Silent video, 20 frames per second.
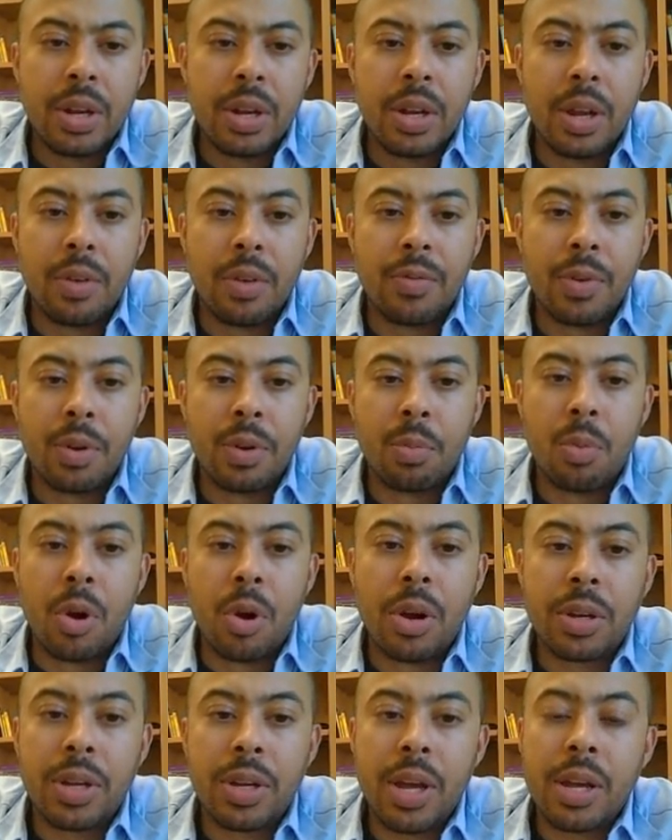Now for your
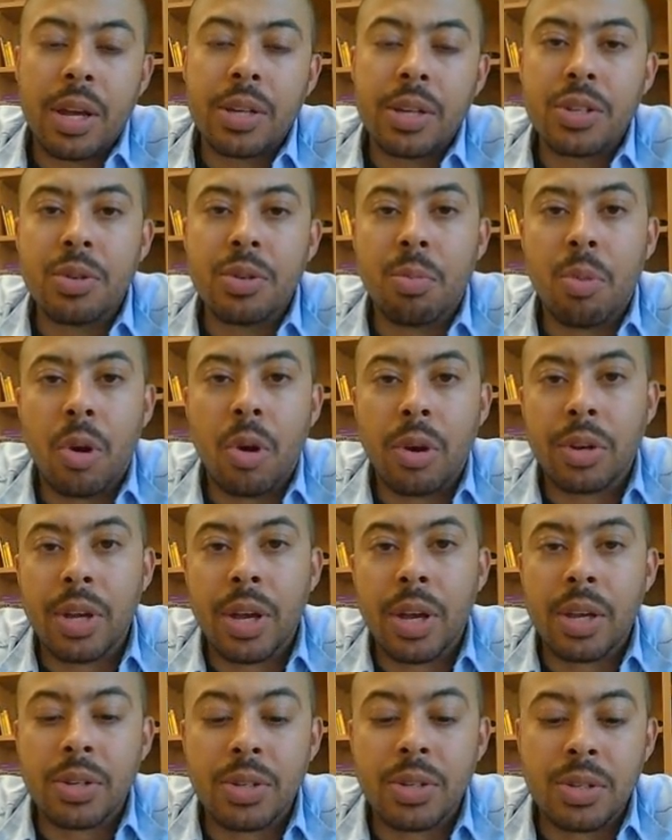broadcast
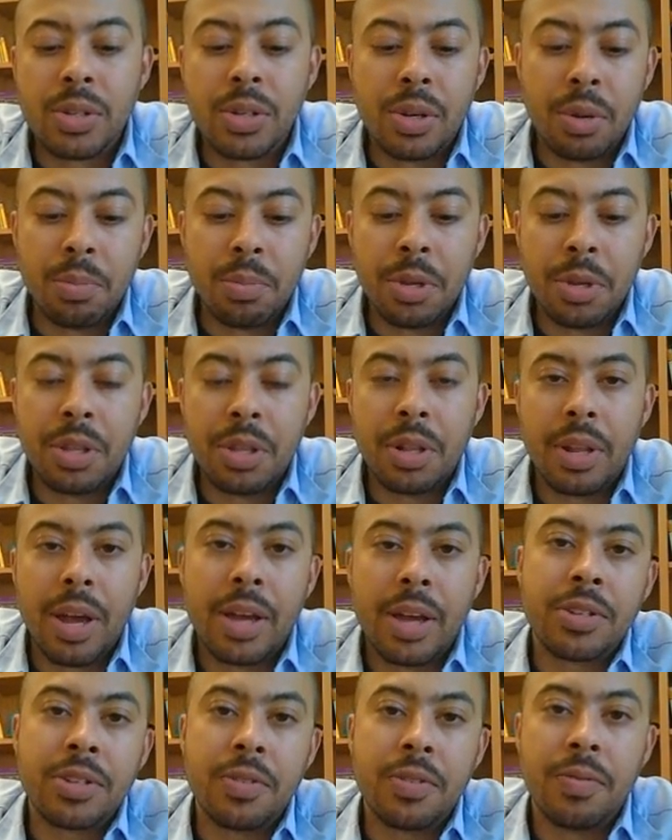is going to be the
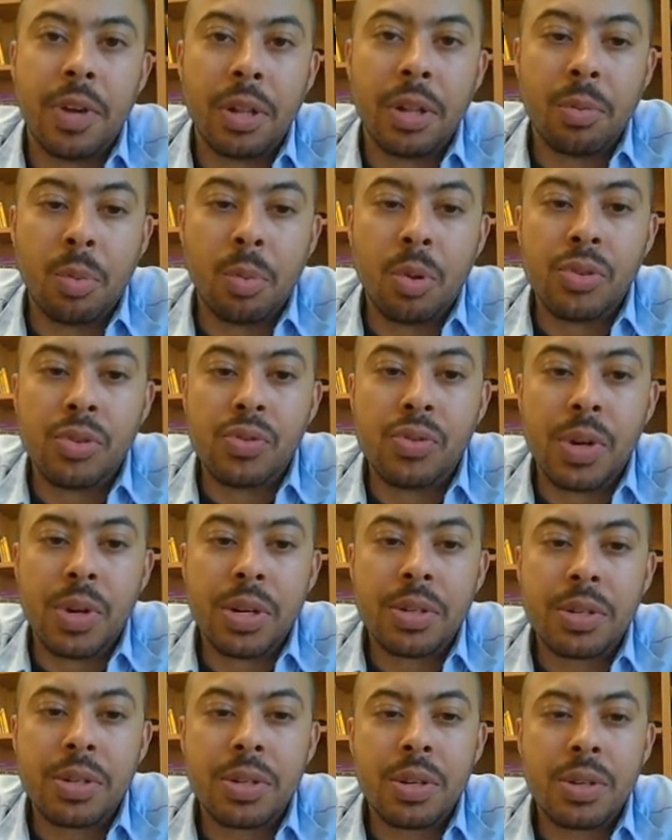last available
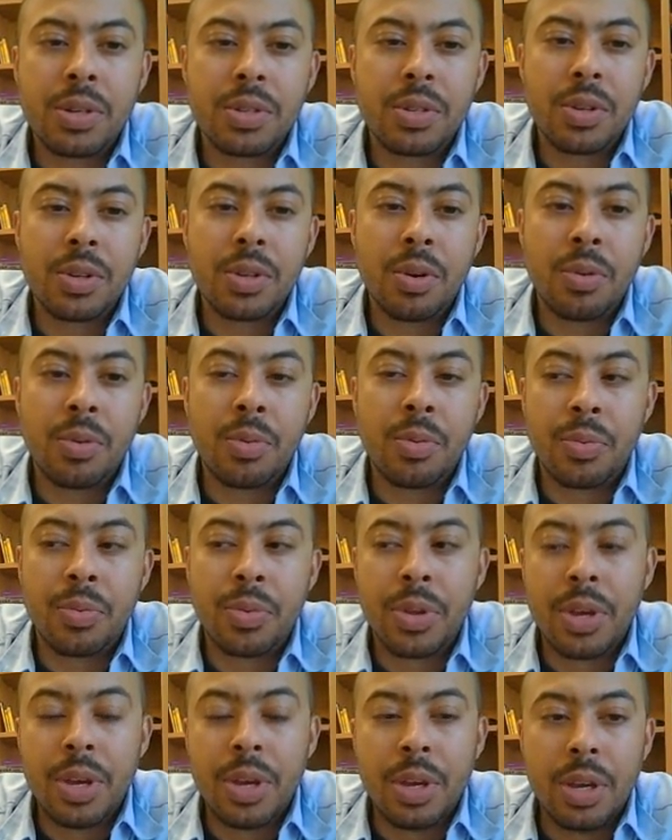address, so
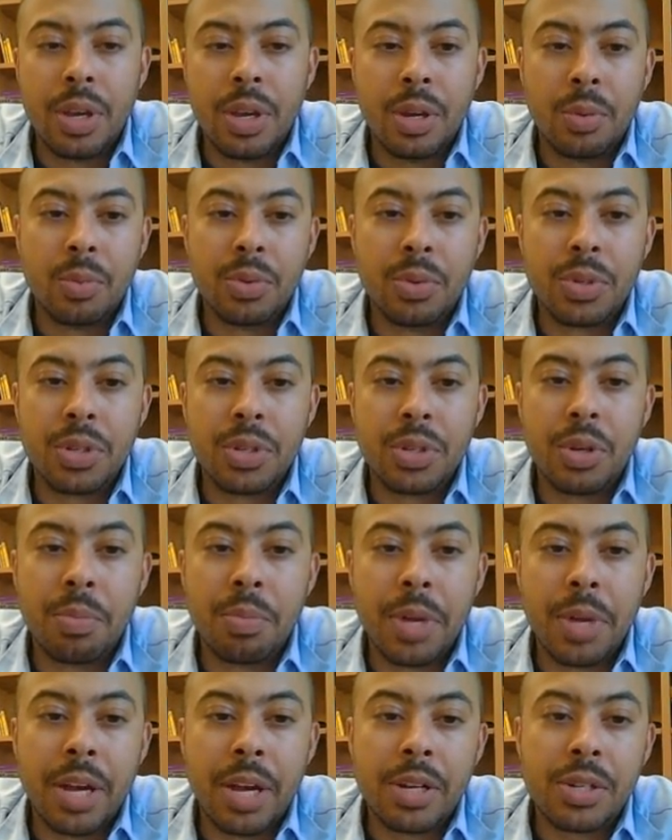it will still
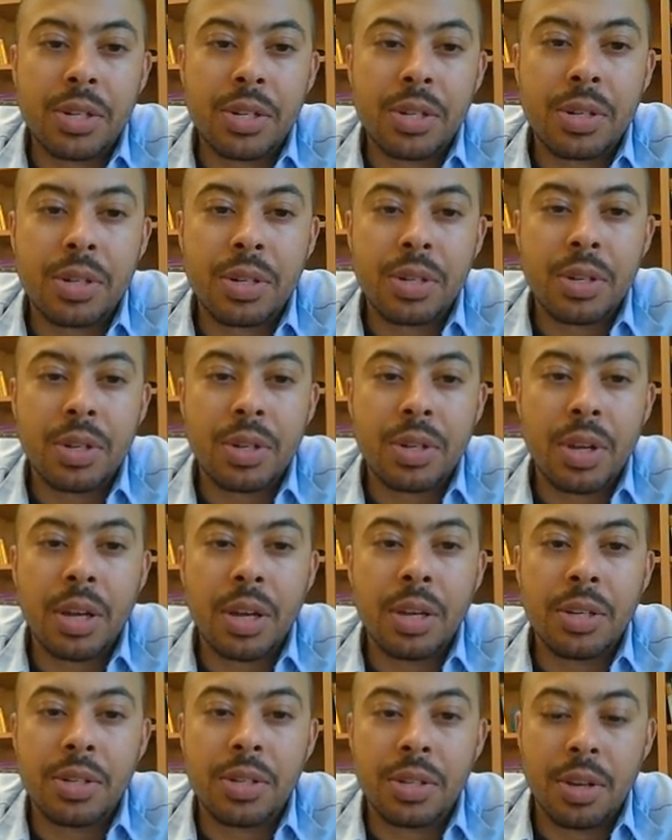match
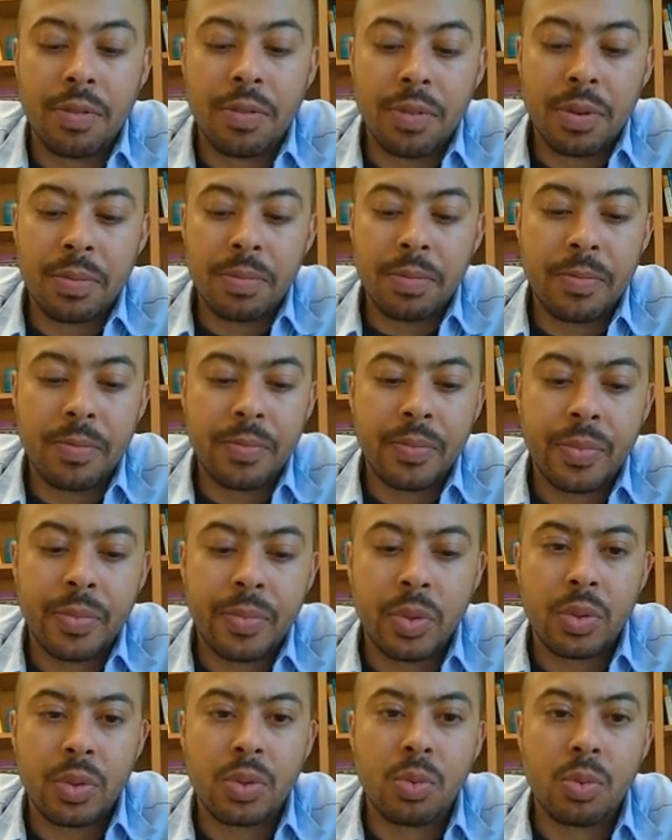
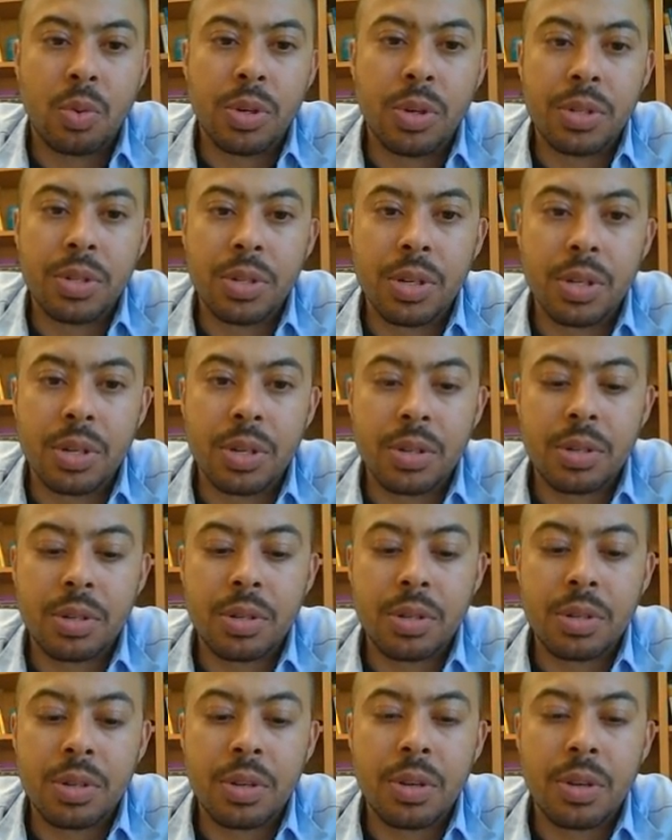
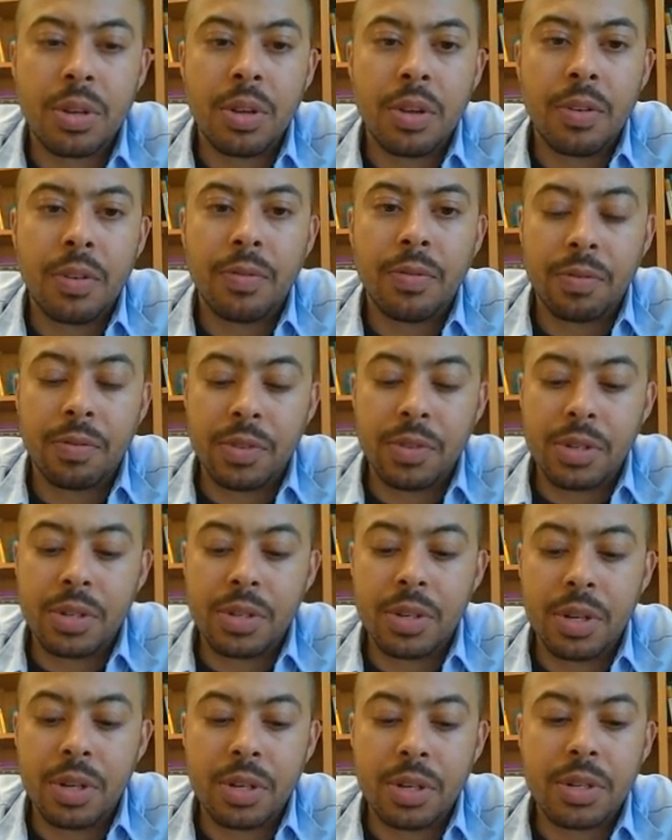
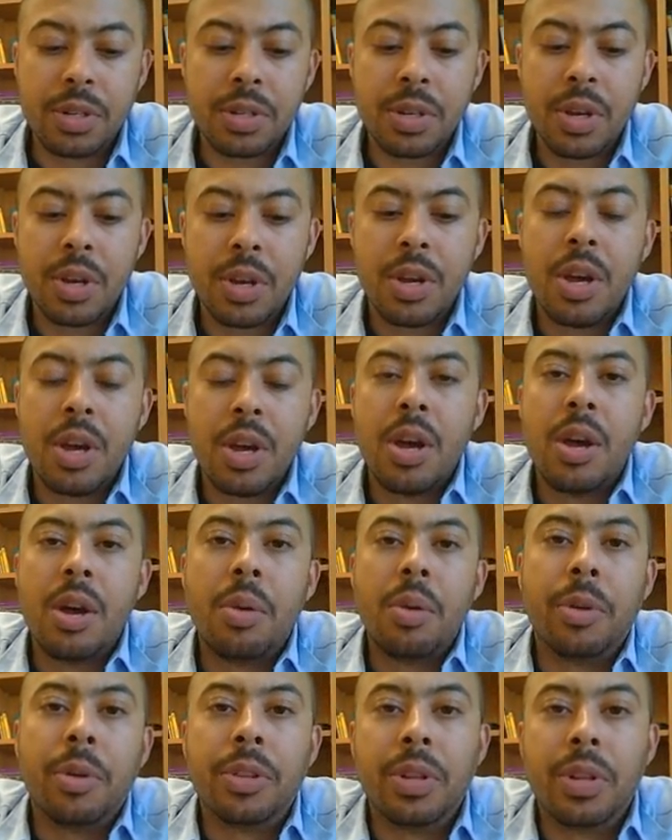87.26.56.
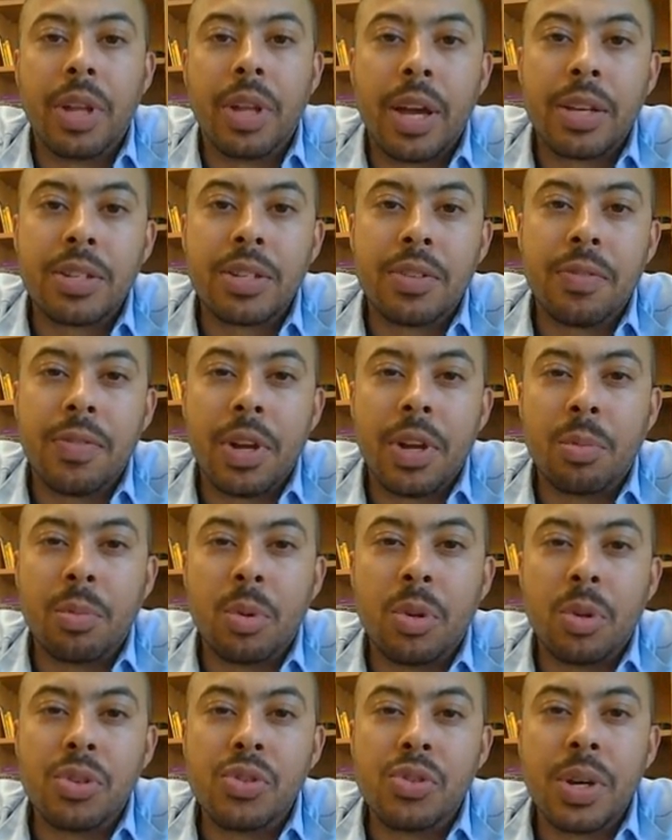But the last
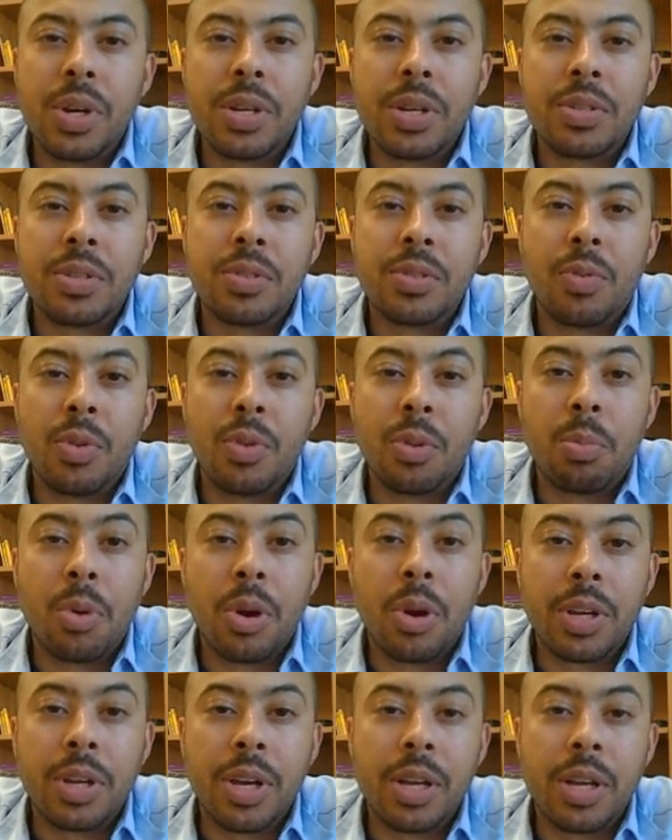available address for the
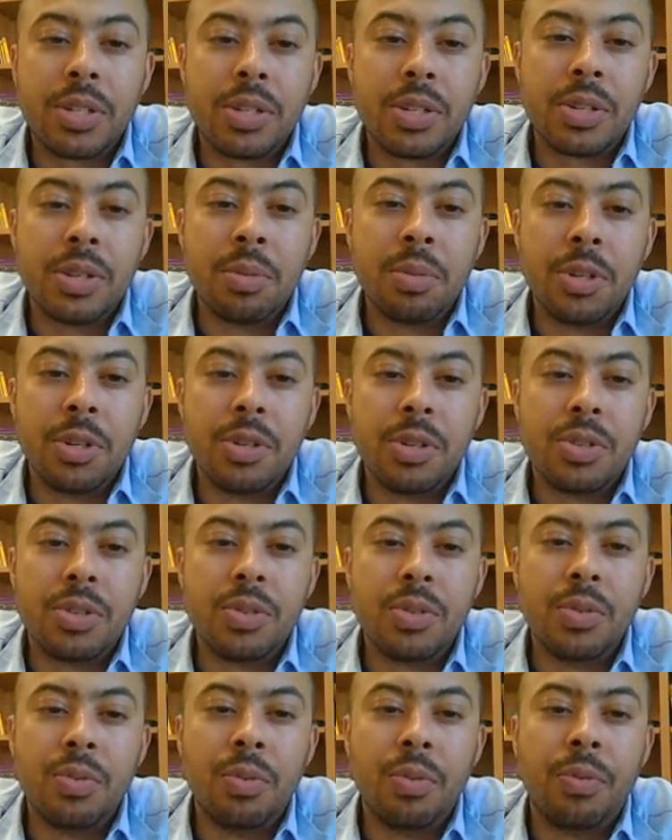broadcast is going to be
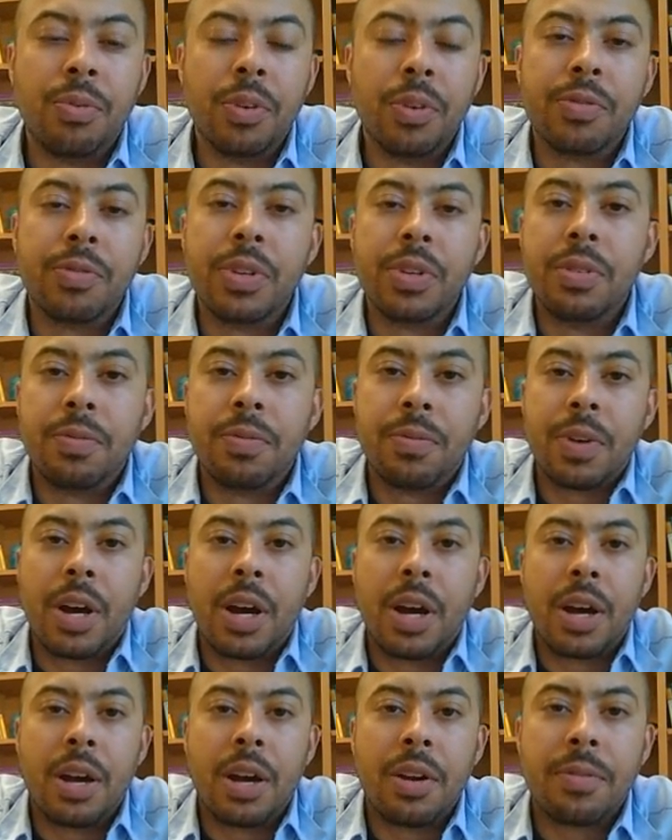
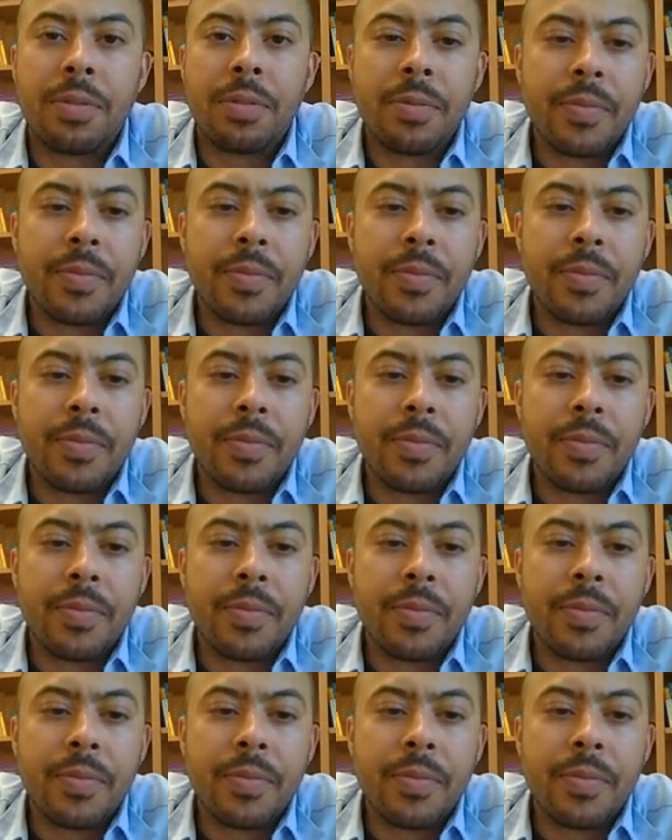255.